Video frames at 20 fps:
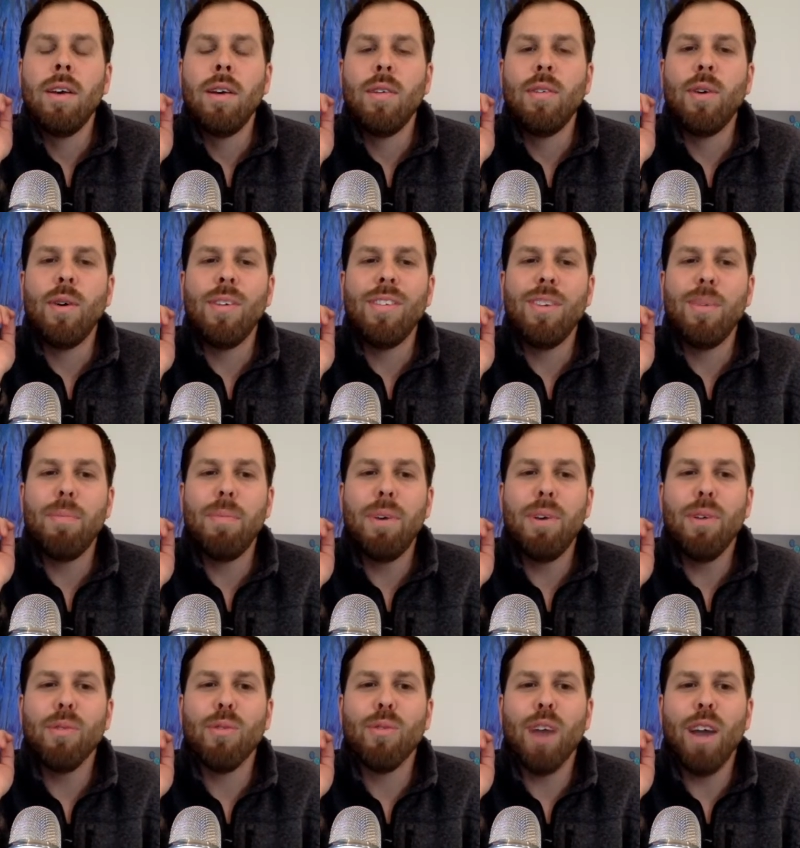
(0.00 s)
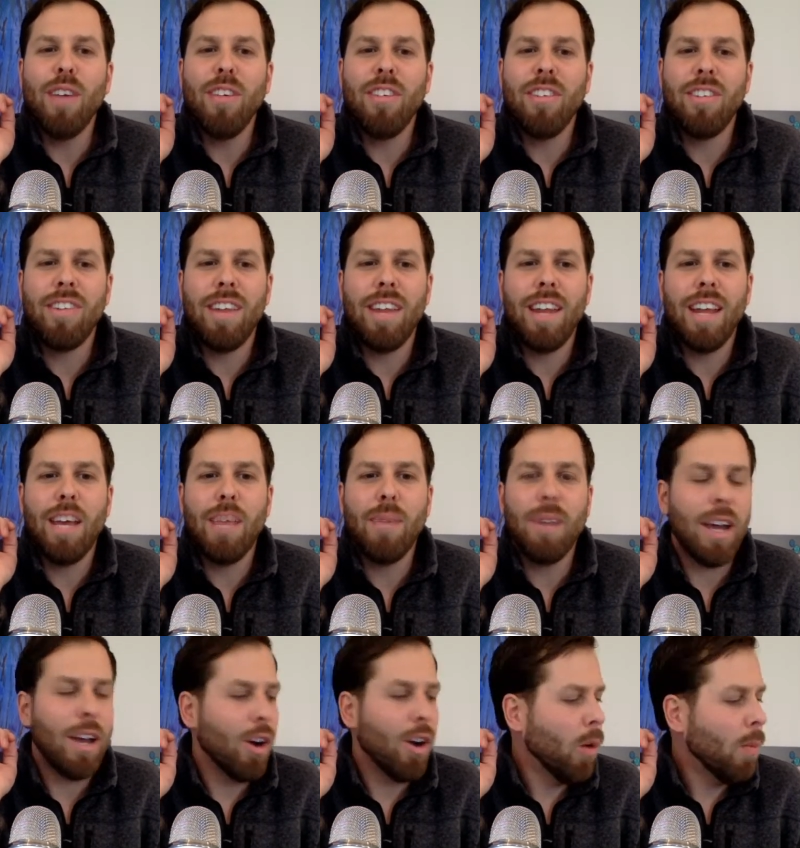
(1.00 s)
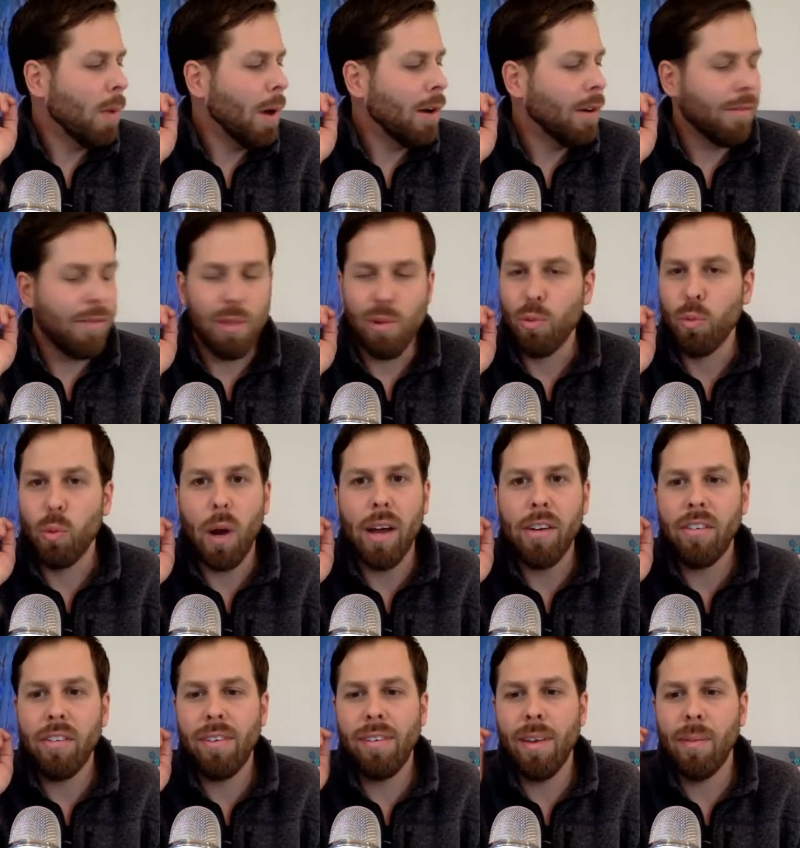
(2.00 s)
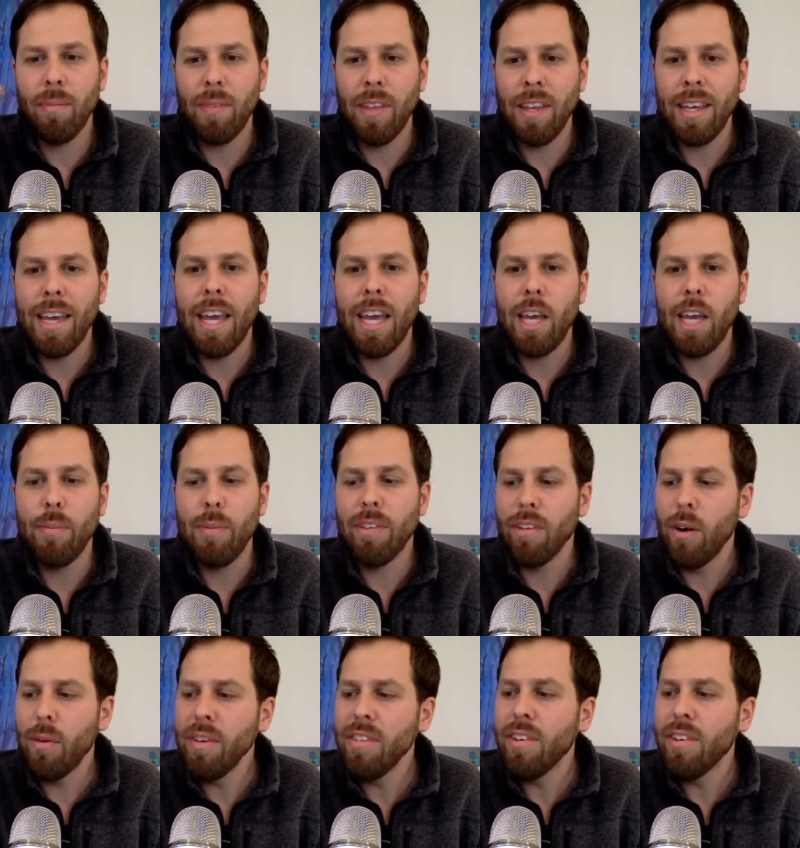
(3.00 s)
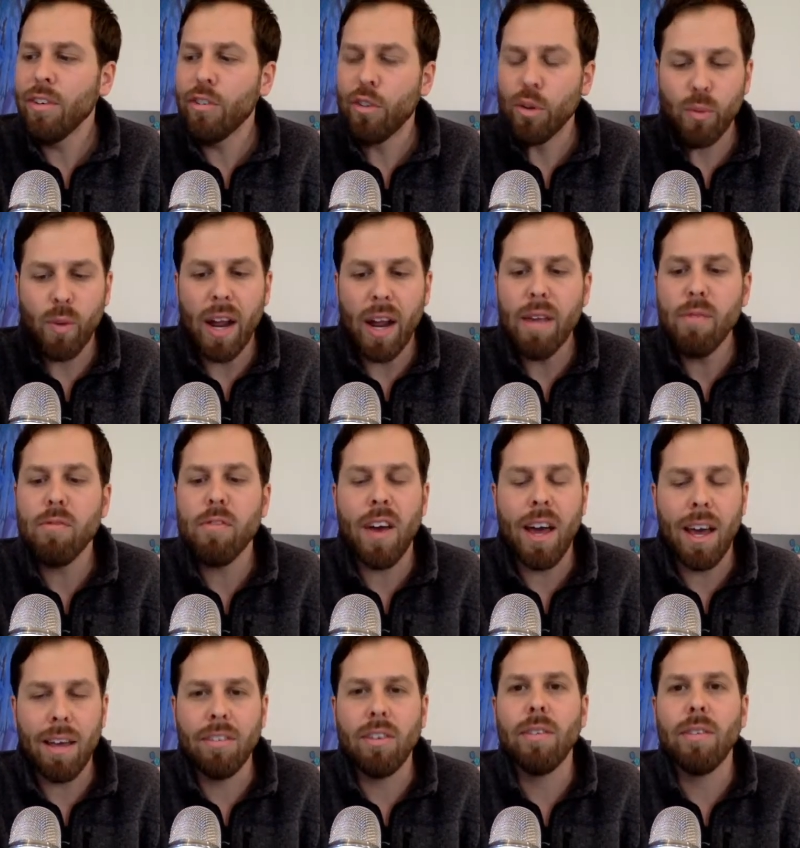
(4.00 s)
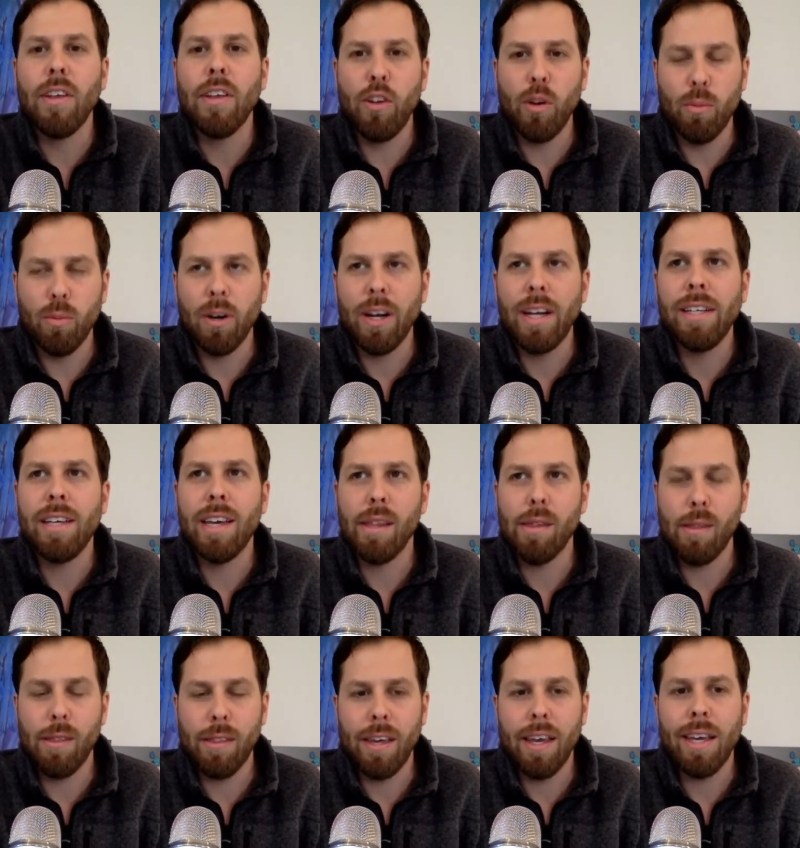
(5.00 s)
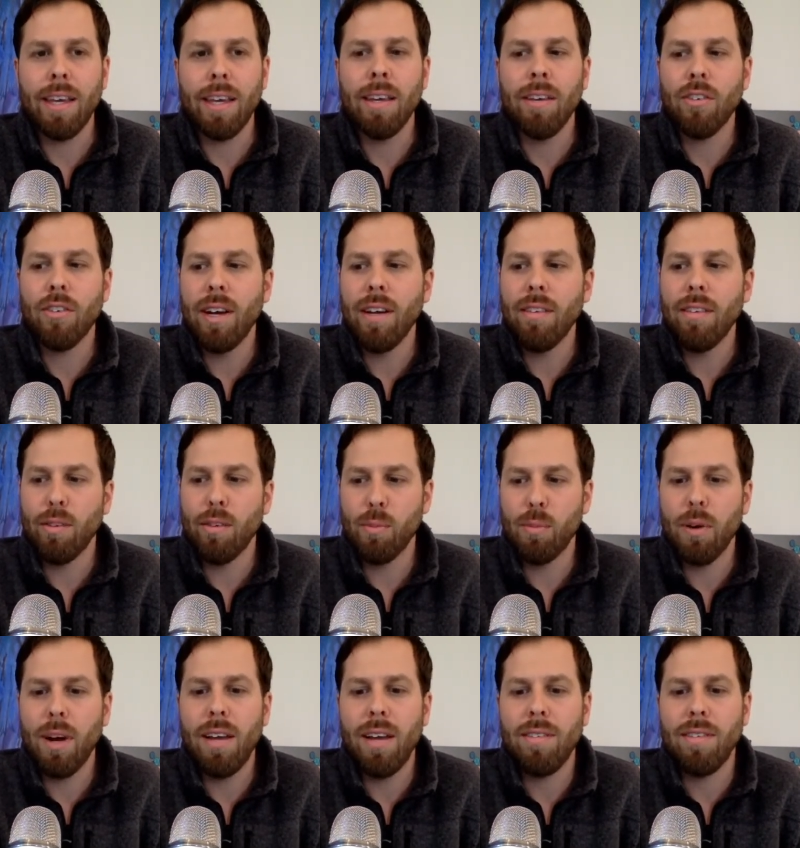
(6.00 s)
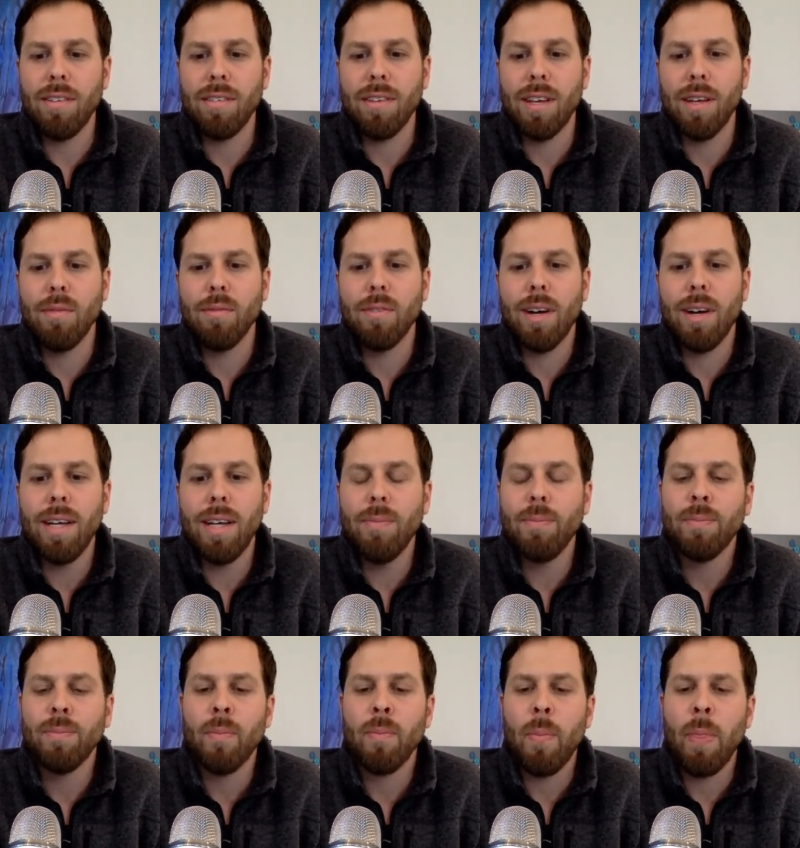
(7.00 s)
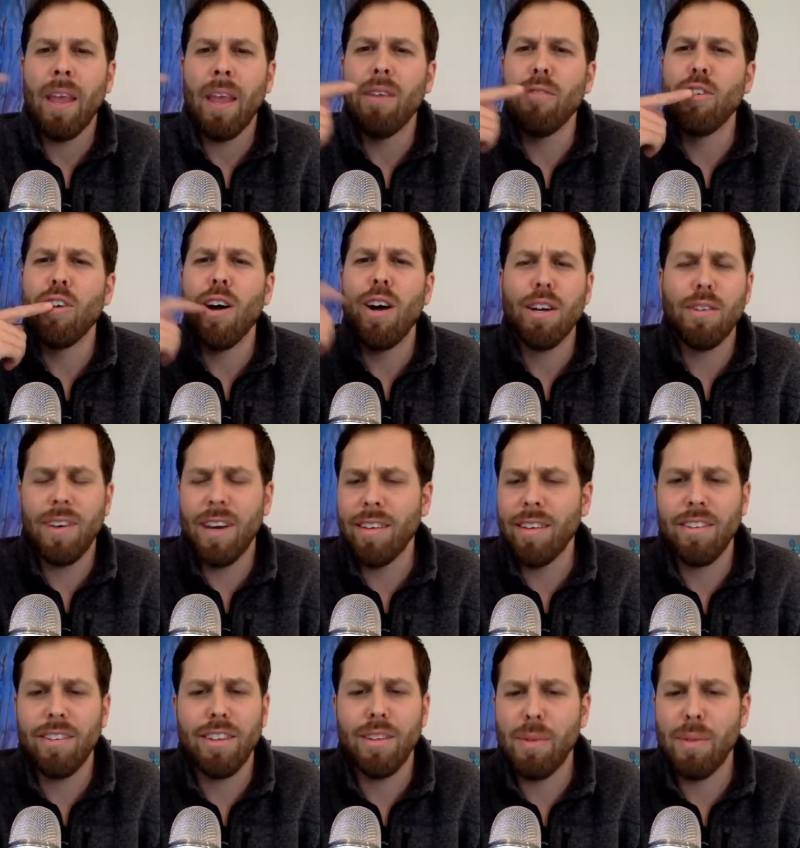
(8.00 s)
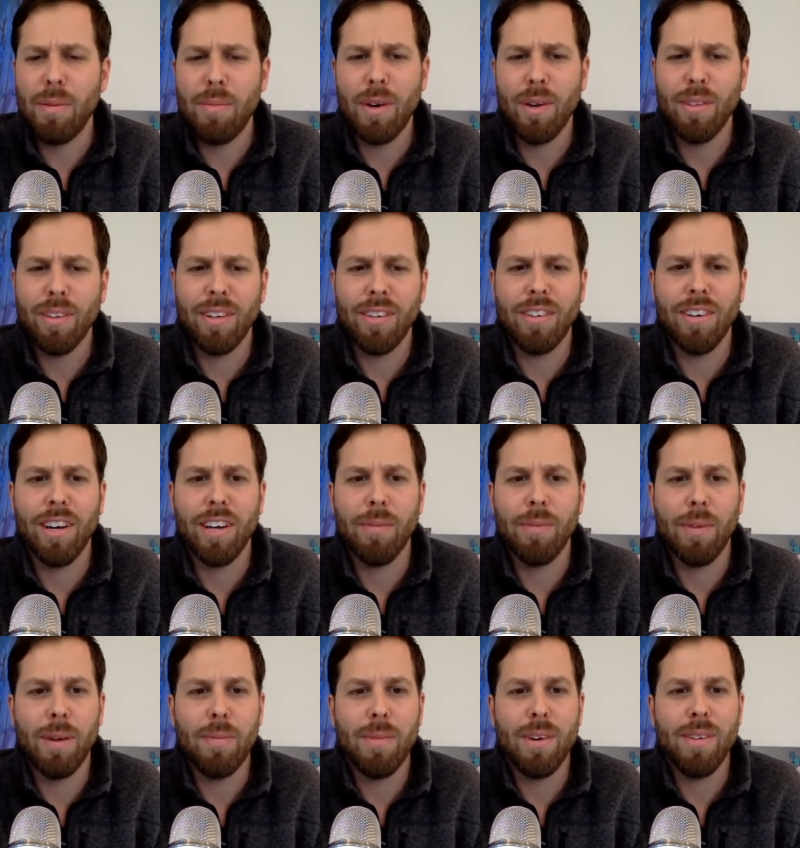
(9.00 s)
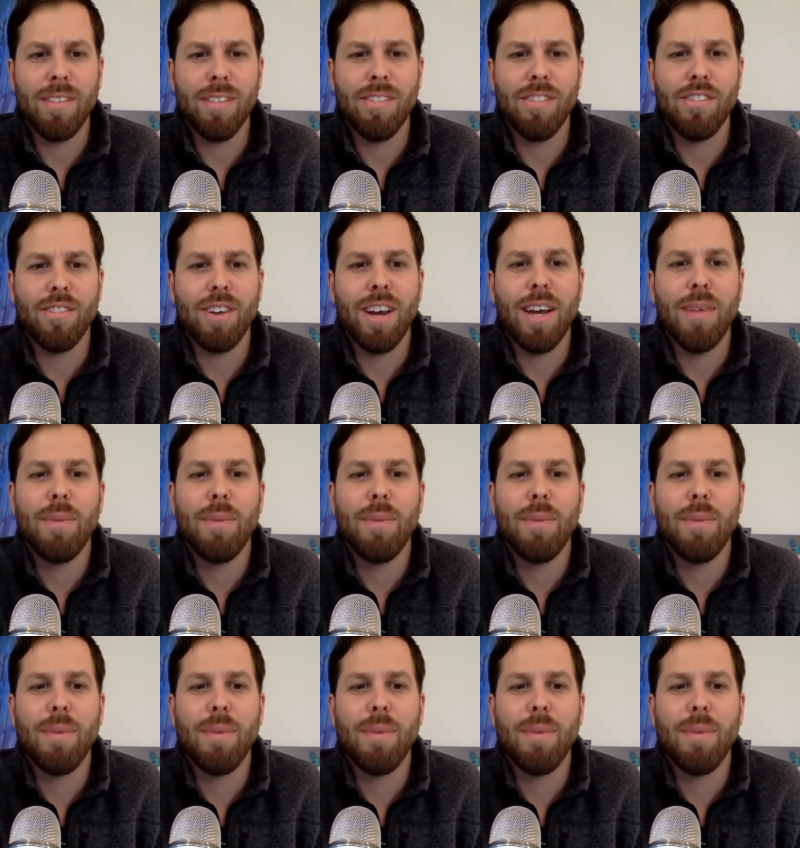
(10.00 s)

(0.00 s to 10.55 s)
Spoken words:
So it's a bit rushed today, but I hope out of the rush something came. It's always good to write faster than your brain can think. Try to surprise yourself, right? I've talked faster than my mouth can talk, and my mouth is dry.